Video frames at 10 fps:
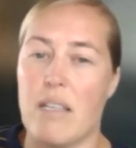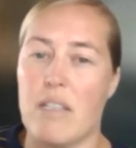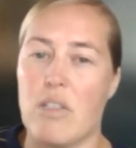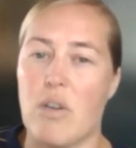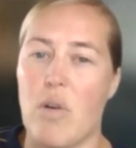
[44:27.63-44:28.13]

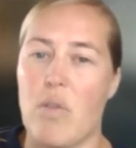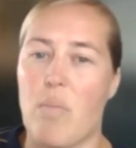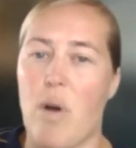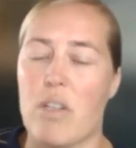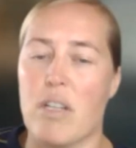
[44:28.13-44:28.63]
And so the
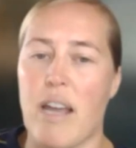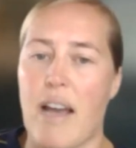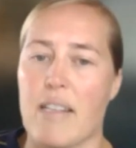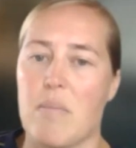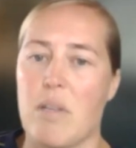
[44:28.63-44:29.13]
project
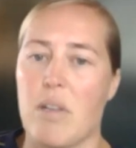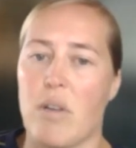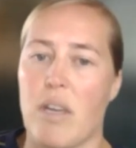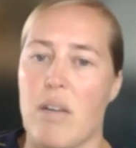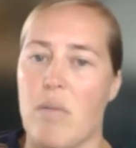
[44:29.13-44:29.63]
has to be
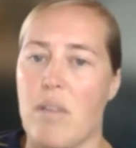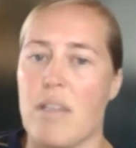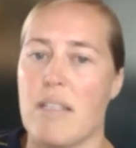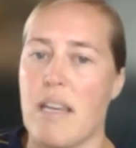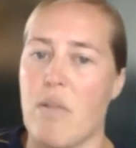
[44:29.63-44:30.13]
located within
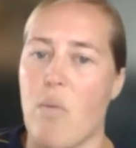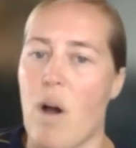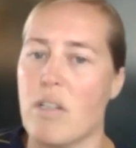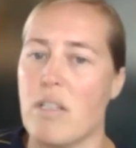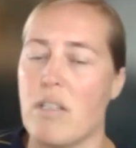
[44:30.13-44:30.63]
the state of
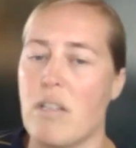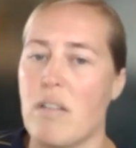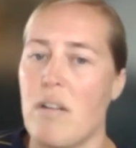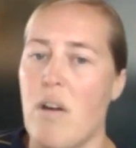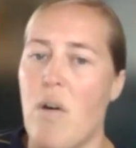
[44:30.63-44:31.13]
Washington